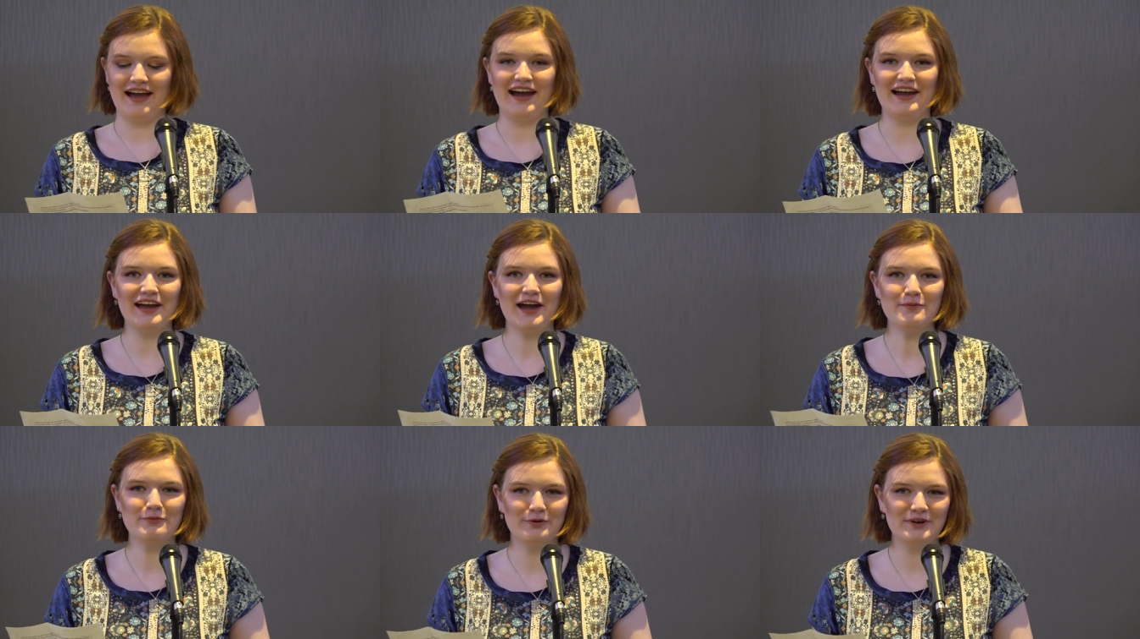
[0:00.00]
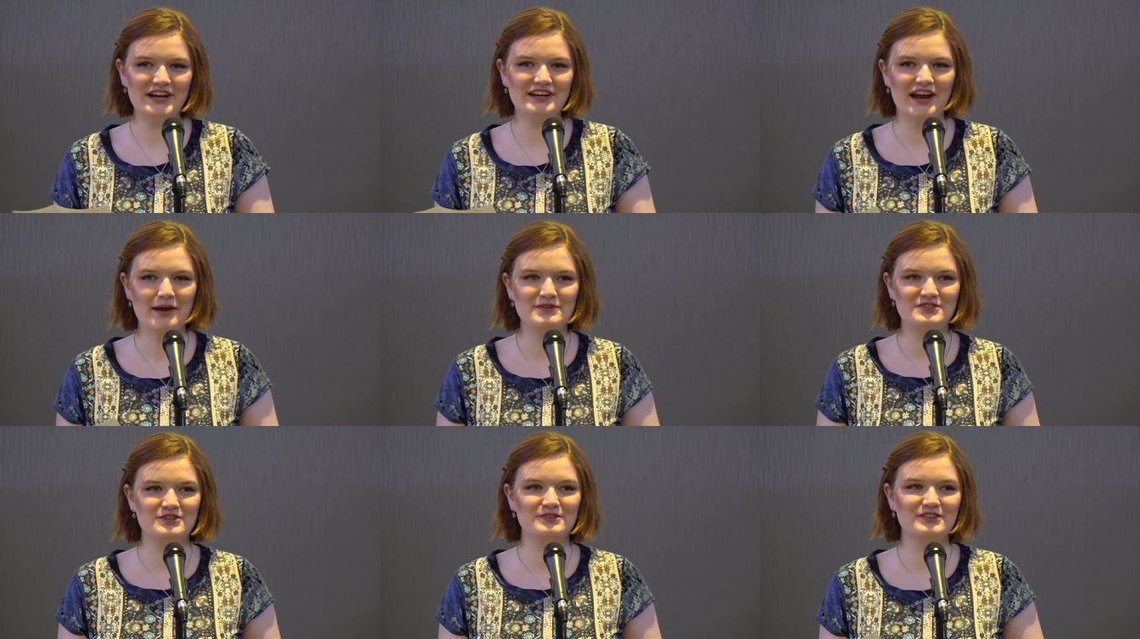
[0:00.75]
Hi, I'm Maureen, and I'm
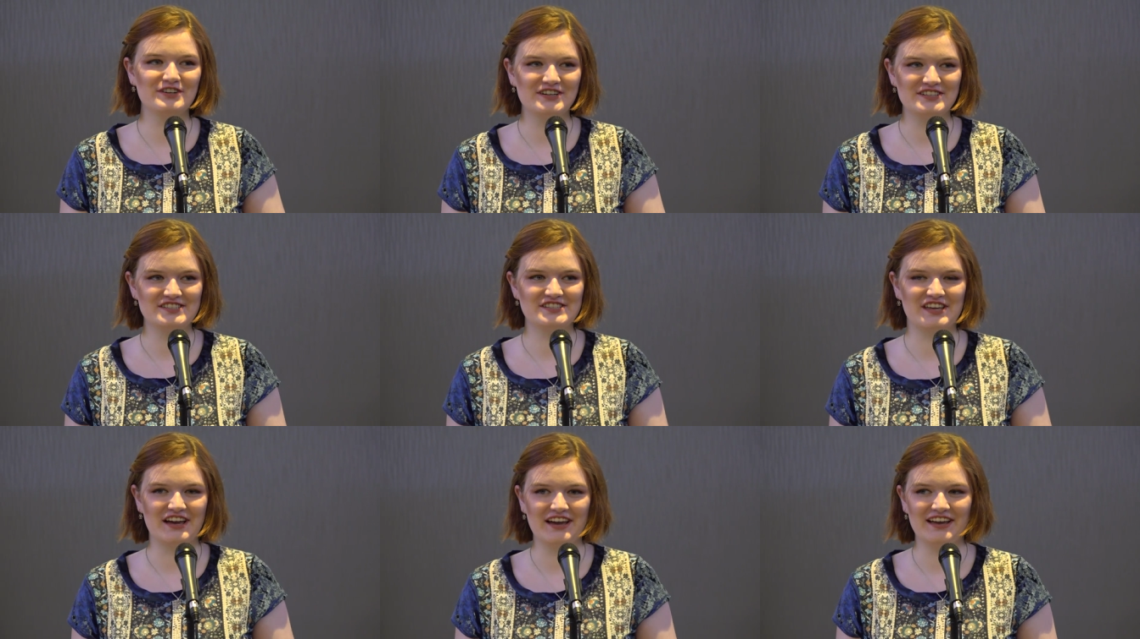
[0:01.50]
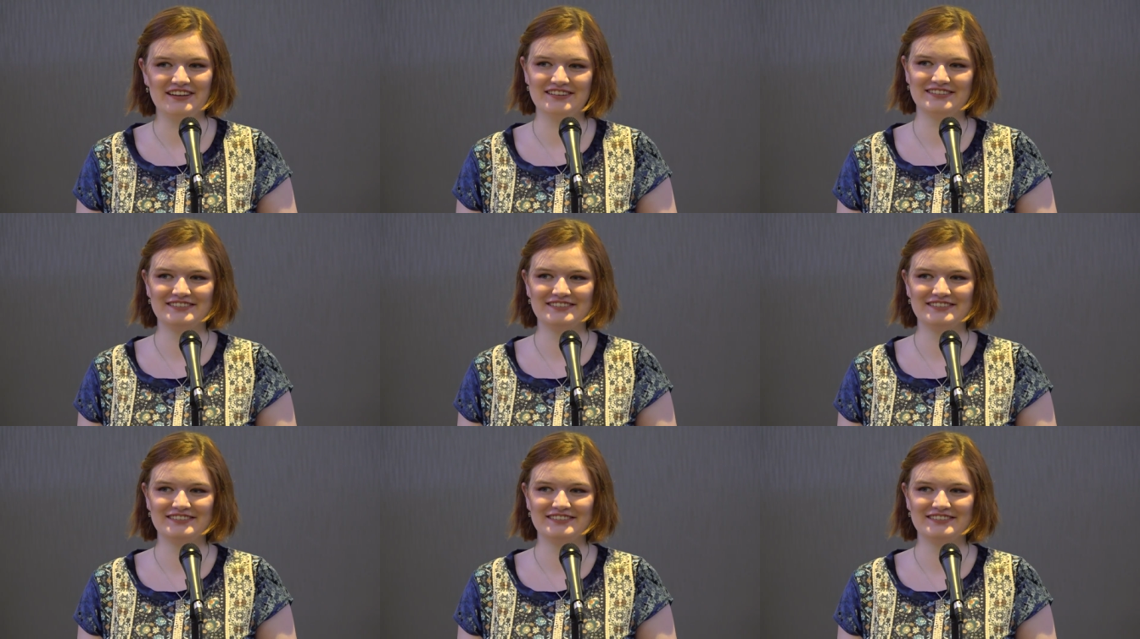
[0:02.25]
a junior at Skutt.